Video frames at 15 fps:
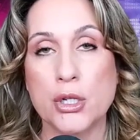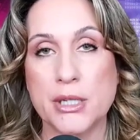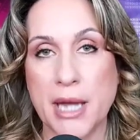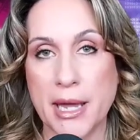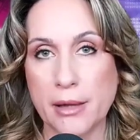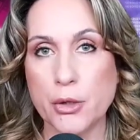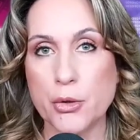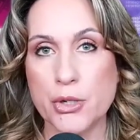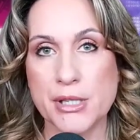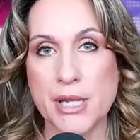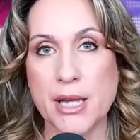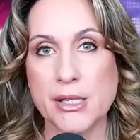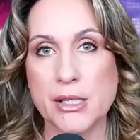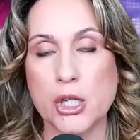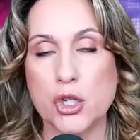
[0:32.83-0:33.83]
Taylor
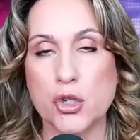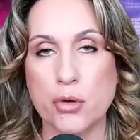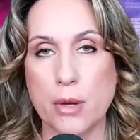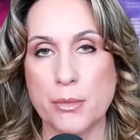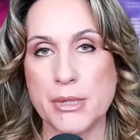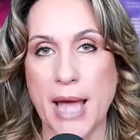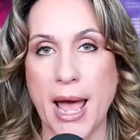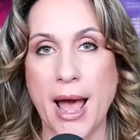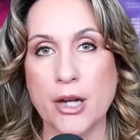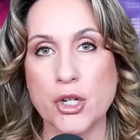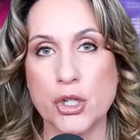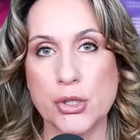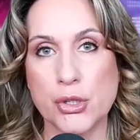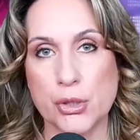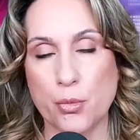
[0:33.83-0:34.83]
says that Trump's
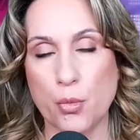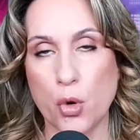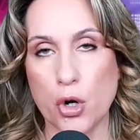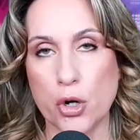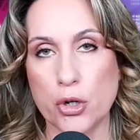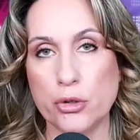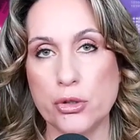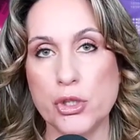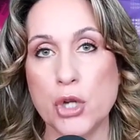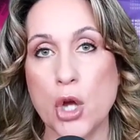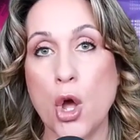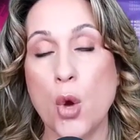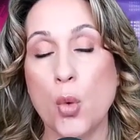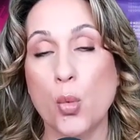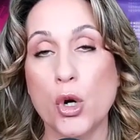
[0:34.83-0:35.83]
actions and words
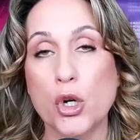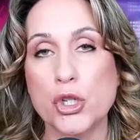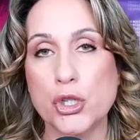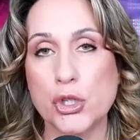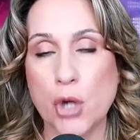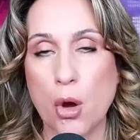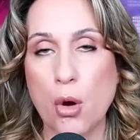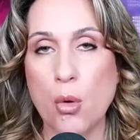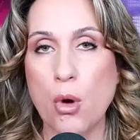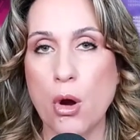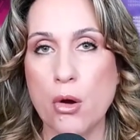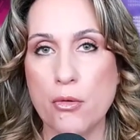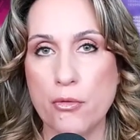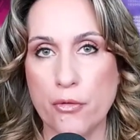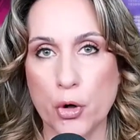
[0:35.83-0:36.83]
were so
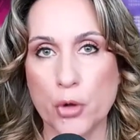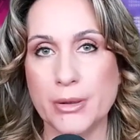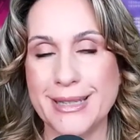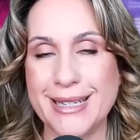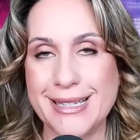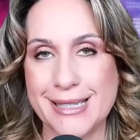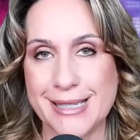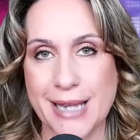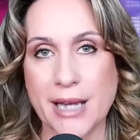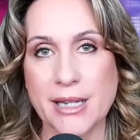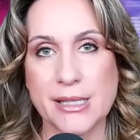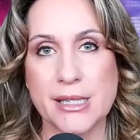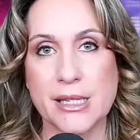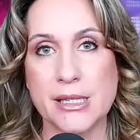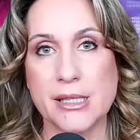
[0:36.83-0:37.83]
overtly
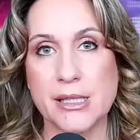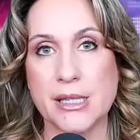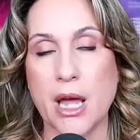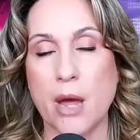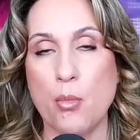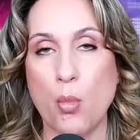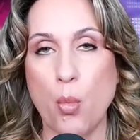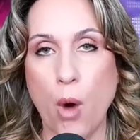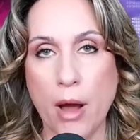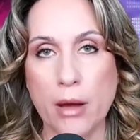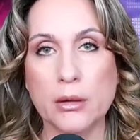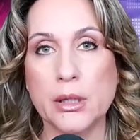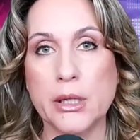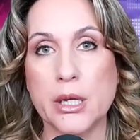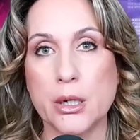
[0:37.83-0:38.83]
sexist and
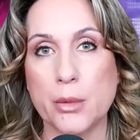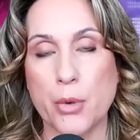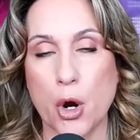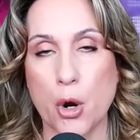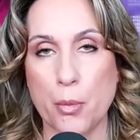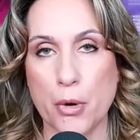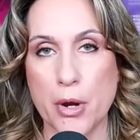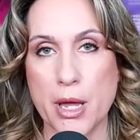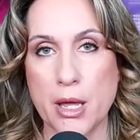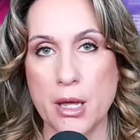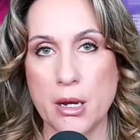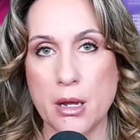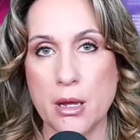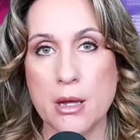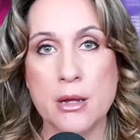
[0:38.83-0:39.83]
wildly
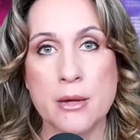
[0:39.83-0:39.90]
inappropriate